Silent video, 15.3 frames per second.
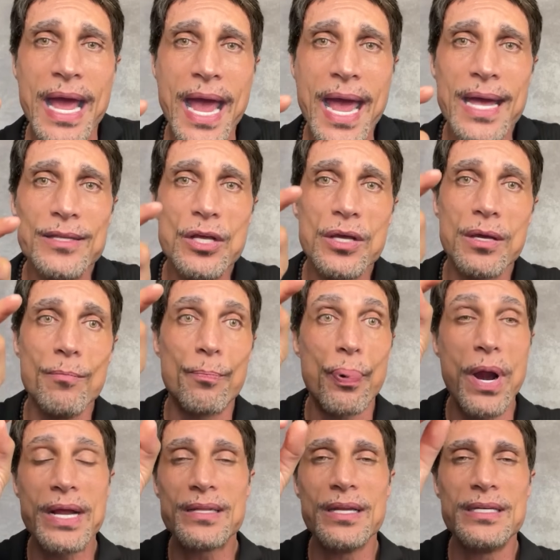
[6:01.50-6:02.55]
and you can
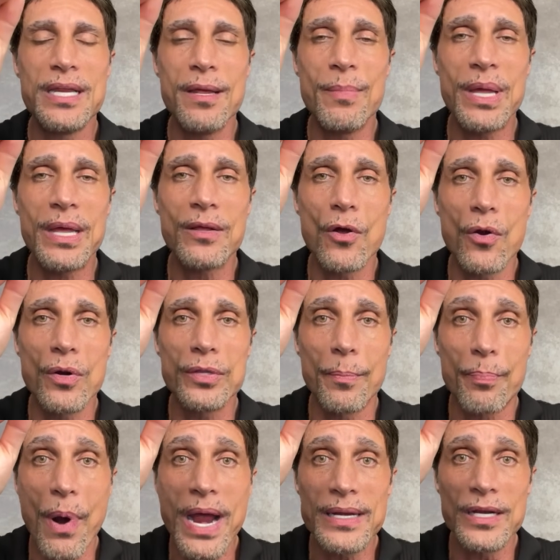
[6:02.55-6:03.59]
break the dimming or the
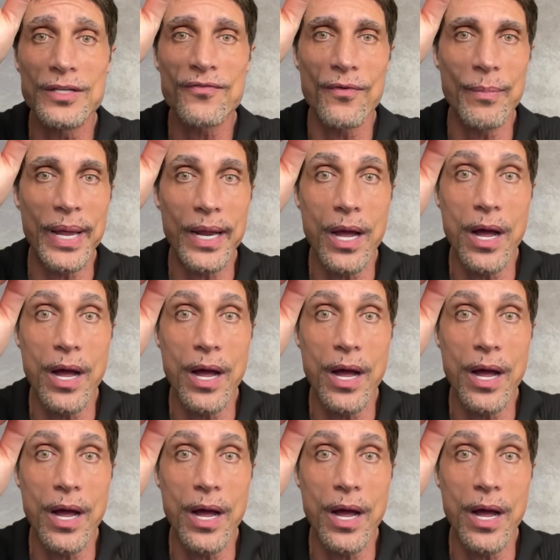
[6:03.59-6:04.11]
brightness from like